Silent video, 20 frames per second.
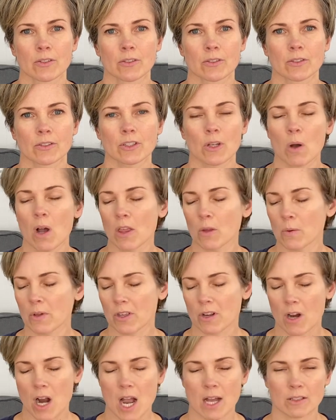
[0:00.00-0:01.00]
So either with
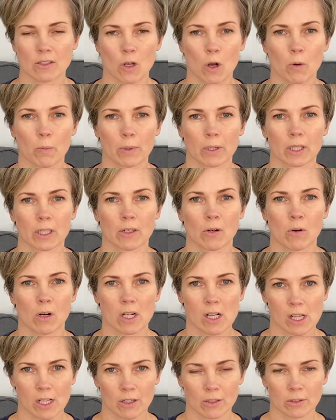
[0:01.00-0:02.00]
your eyes open or
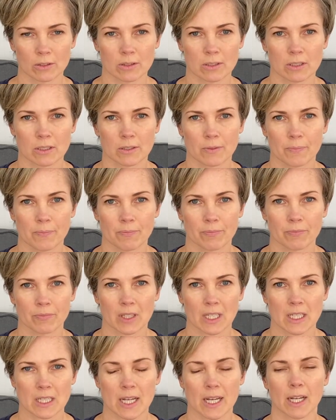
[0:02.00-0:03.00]
closed,
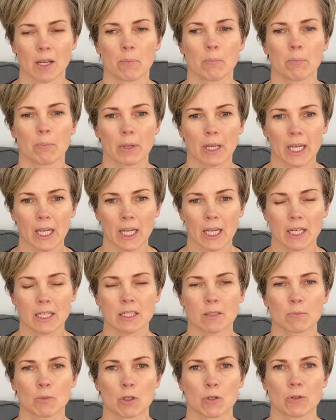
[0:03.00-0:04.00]
take a big,
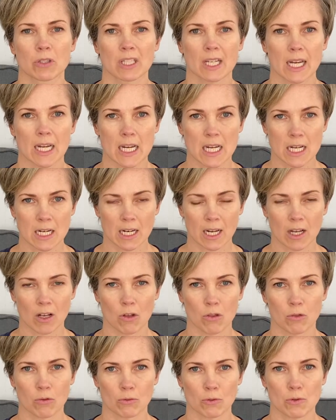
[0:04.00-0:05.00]
smooth, steady inhale
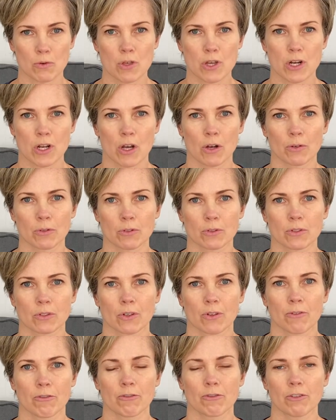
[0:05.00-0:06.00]
through the nose.
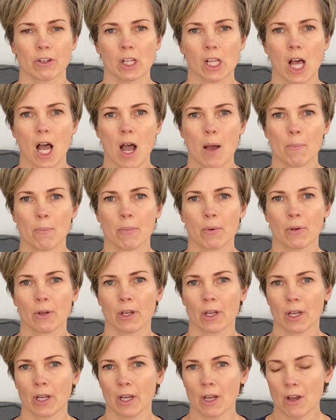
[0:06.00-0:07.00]
Fill up
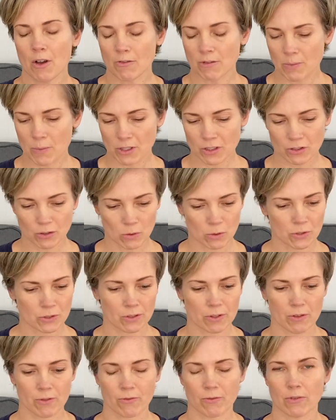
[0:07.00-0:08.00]
from the soles
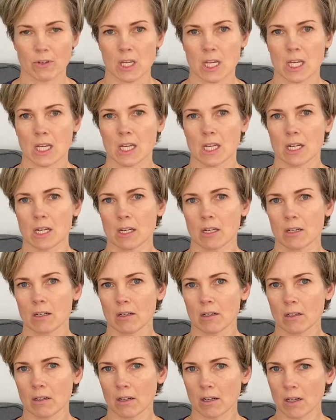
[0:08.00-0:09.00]
of the feet,
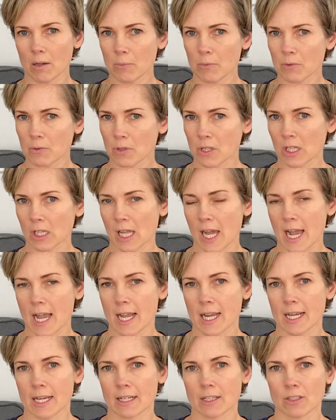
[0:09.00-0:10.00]
up through the
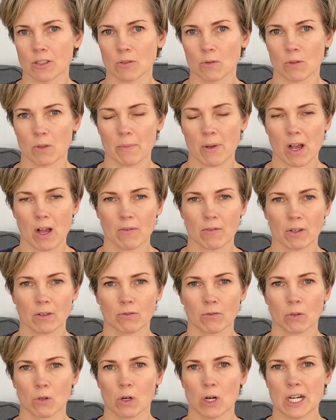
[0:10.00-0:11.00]
legs, through the pelvic
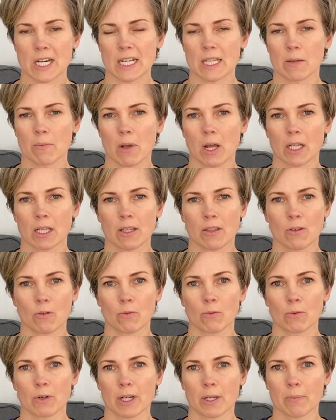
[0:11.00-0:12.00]
floor, into the belly, the
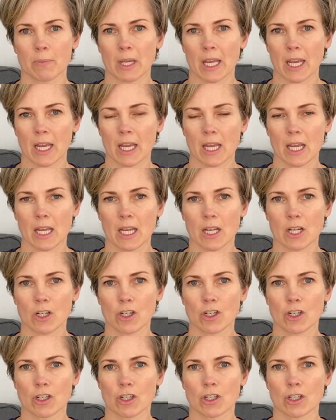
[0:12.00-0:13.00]
rib
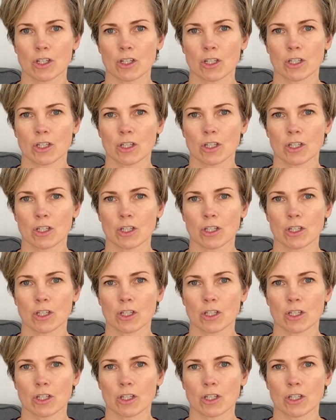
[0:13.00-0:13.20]
cage.